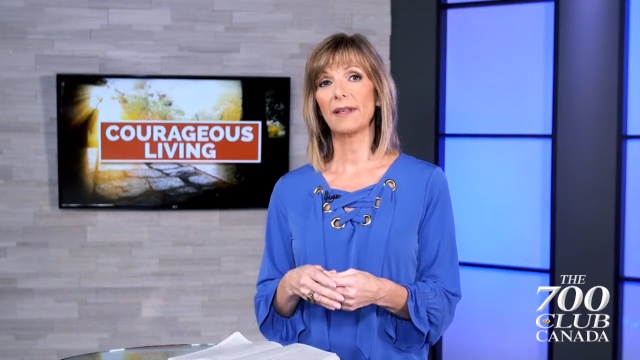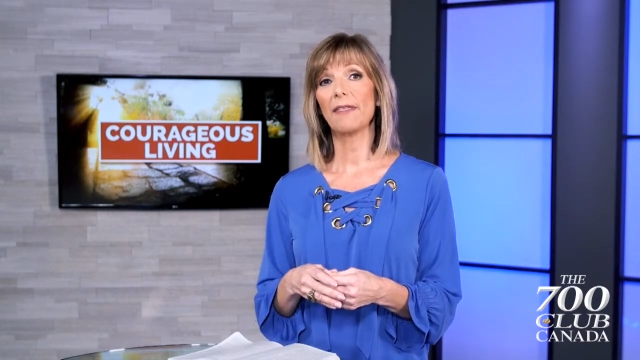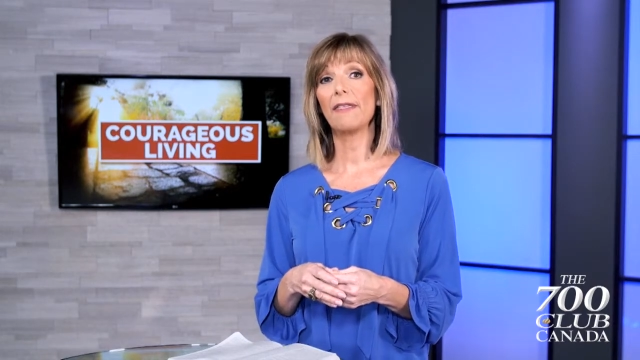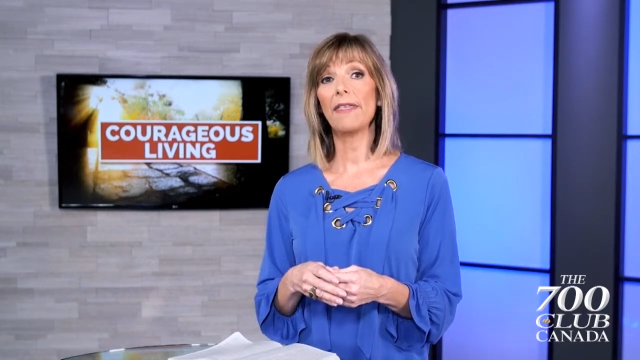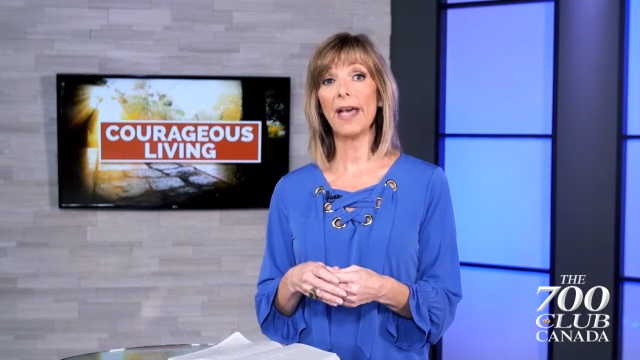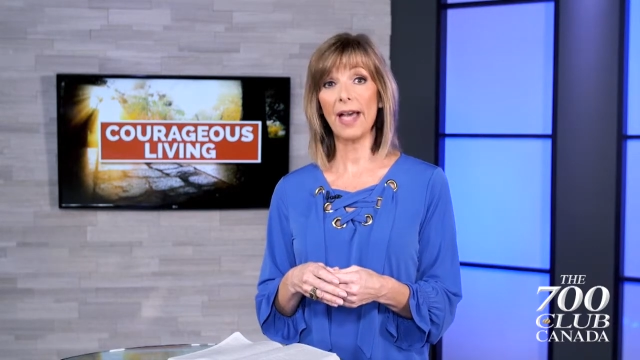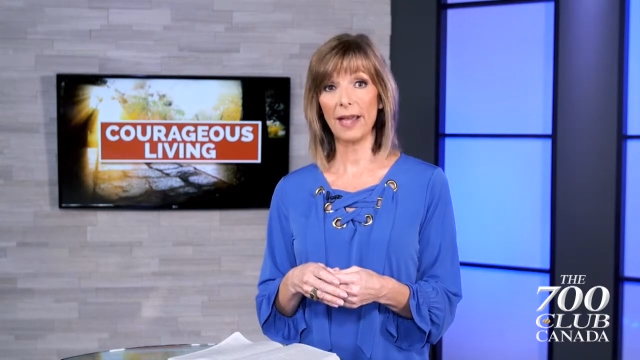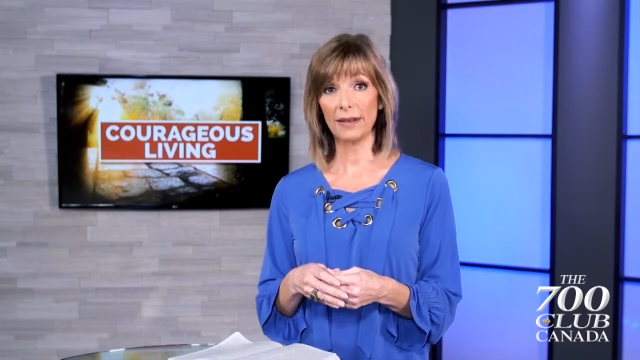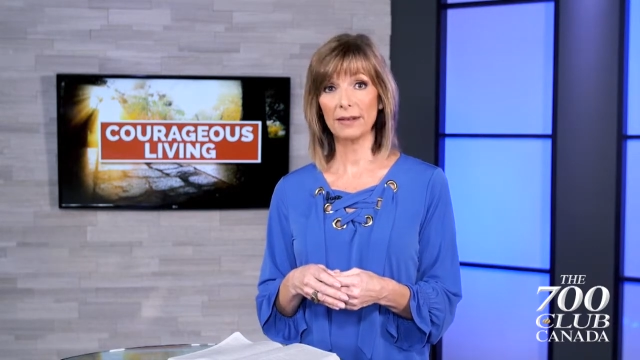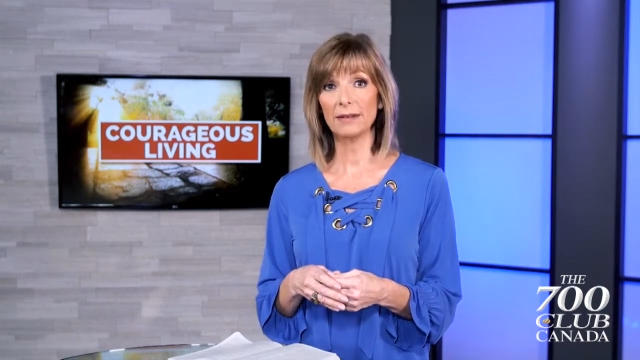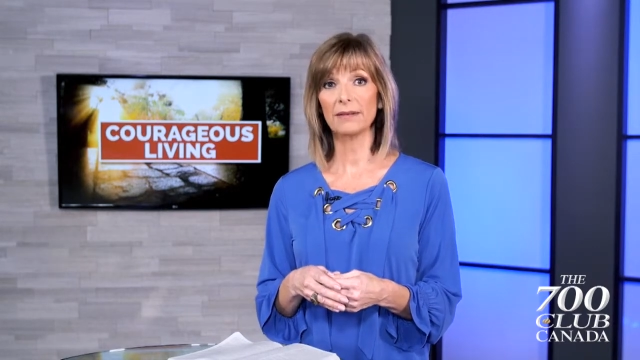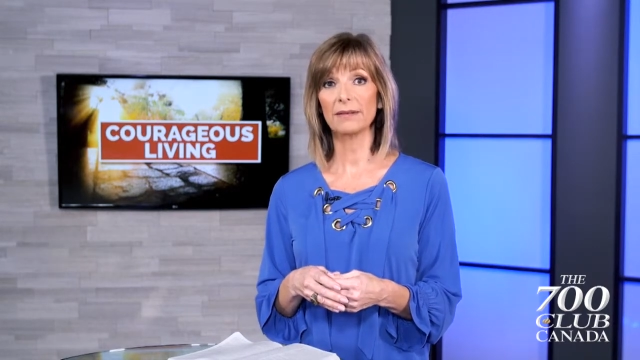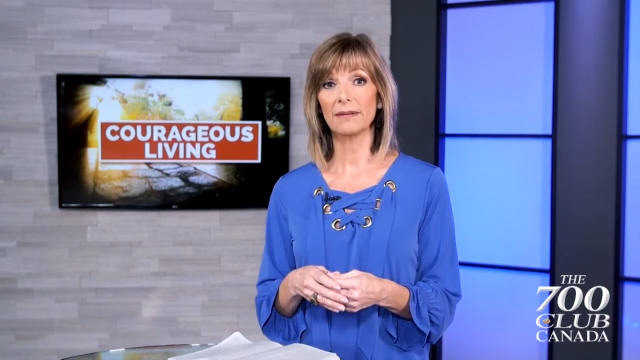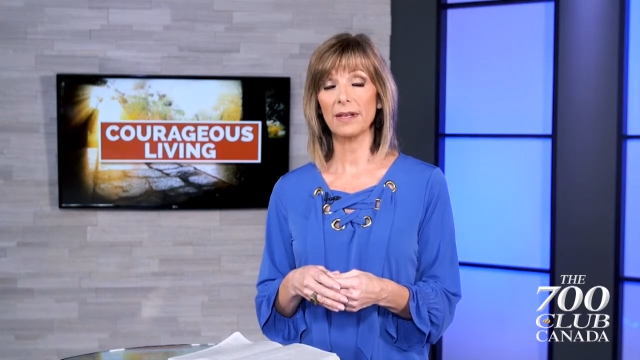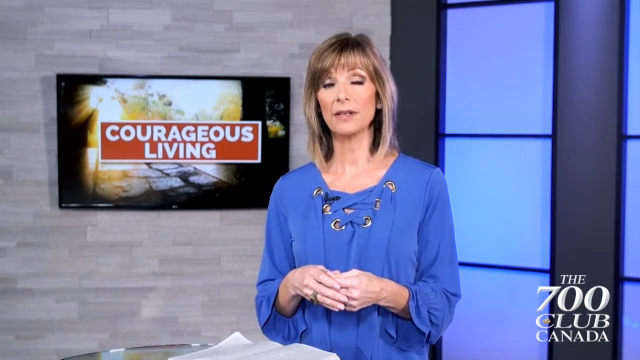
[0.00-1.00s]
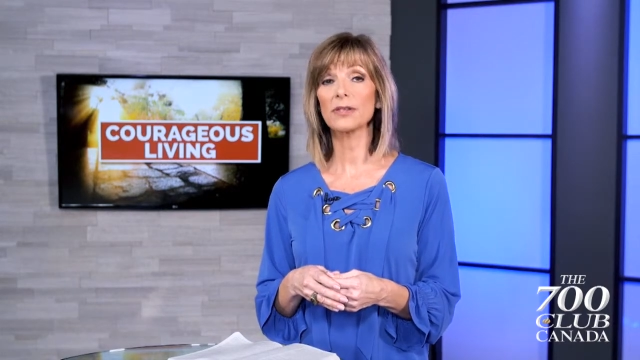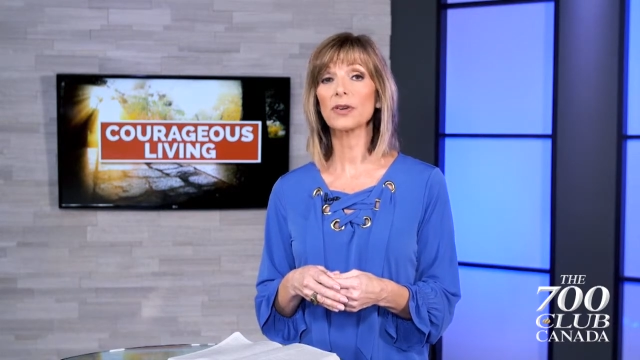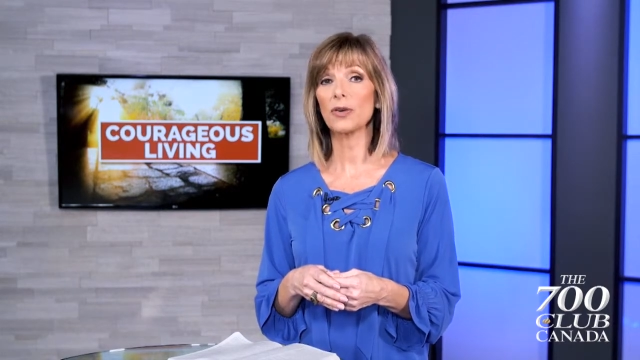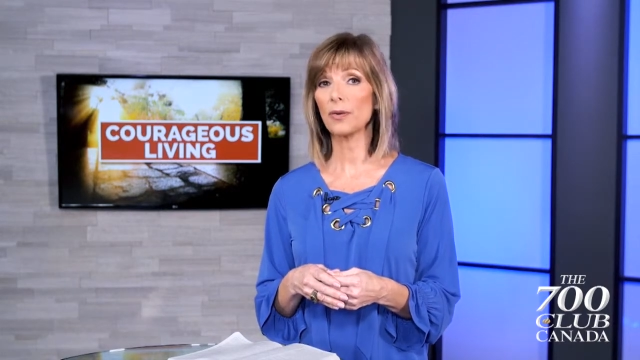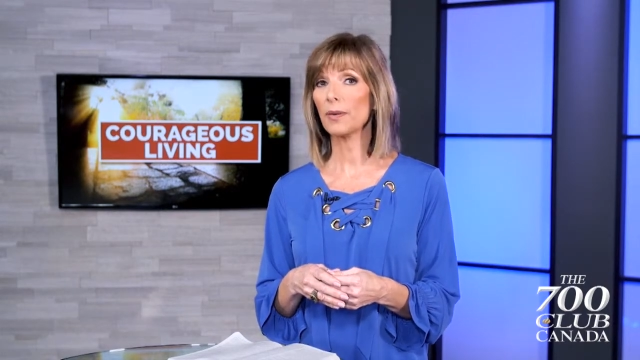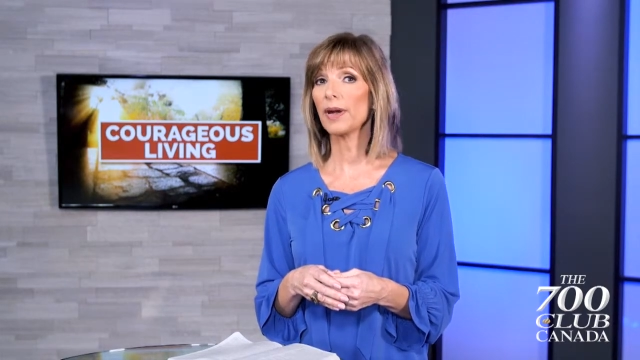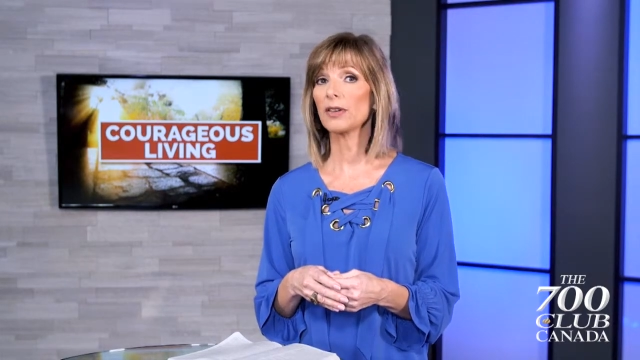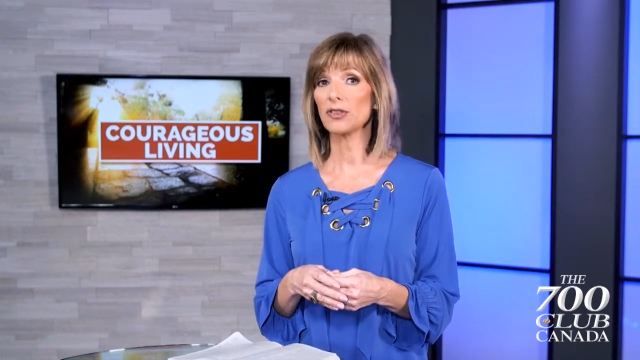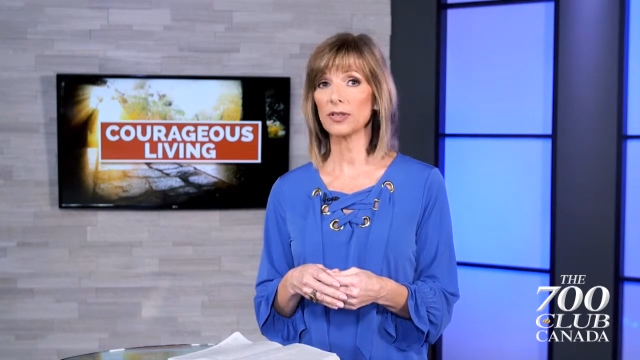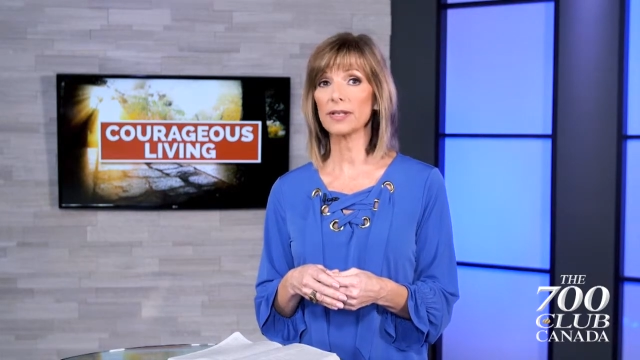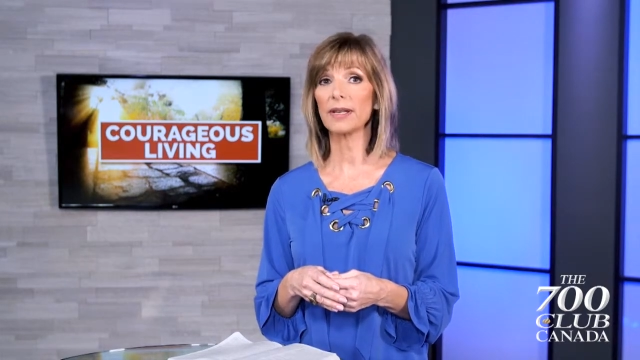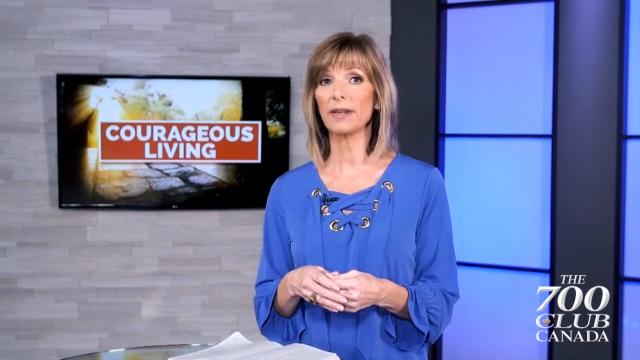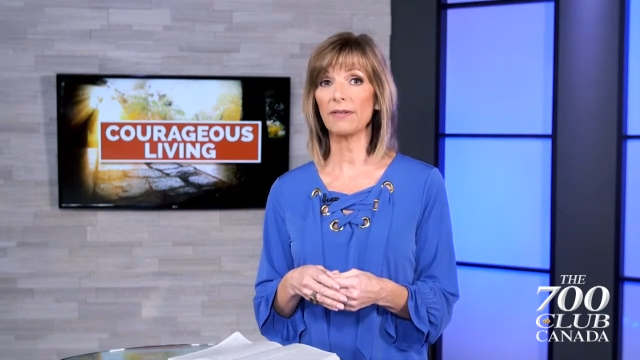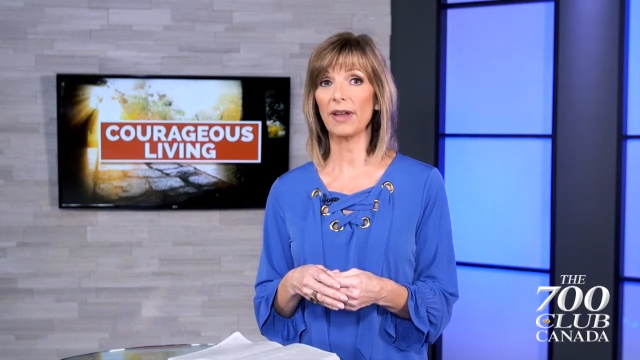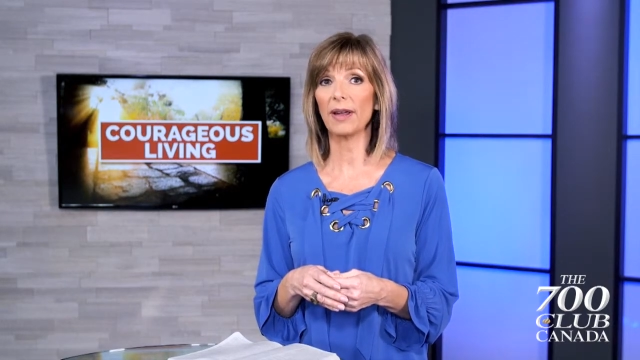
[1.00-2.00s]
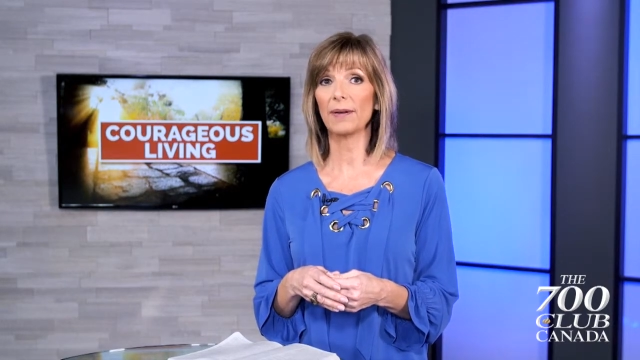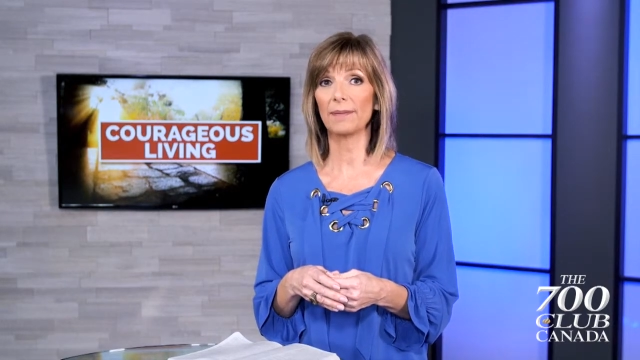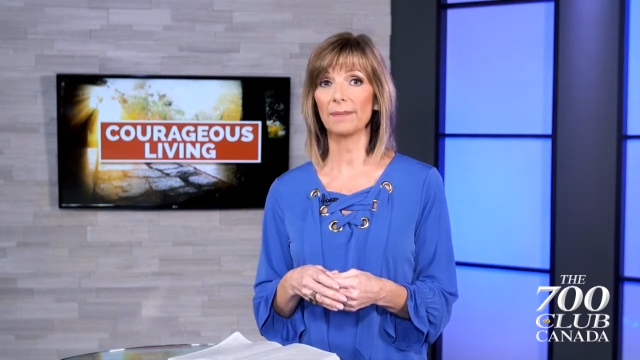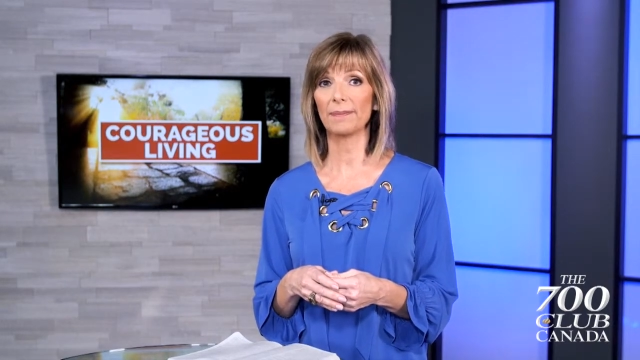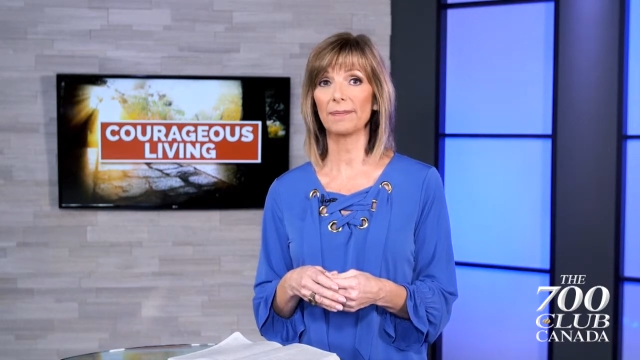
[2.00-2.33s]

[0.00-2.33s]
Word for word: That is courageous living.